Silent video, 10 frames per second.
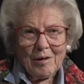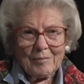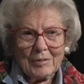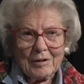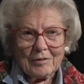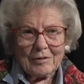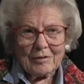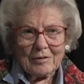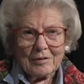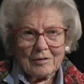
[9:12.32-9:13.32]
But
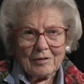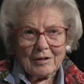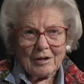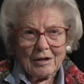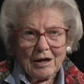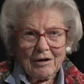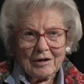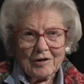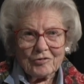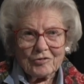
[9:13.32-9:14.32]
how I
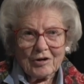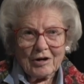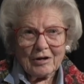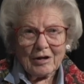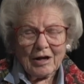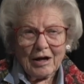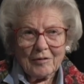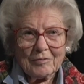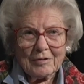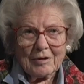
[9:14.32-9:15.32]
got
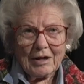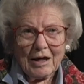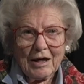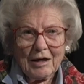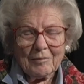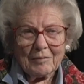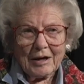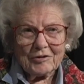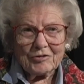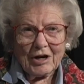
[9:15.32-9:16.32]
started,
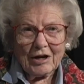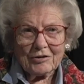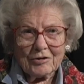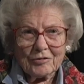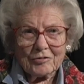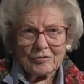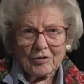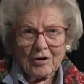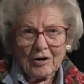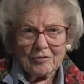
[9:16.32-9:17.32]
my childhood
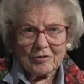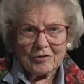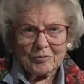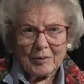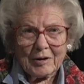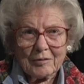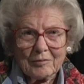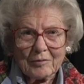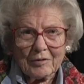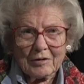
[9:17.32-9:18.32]
was spent
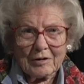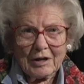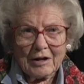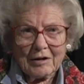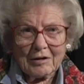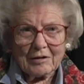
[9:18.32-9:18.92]
with a lot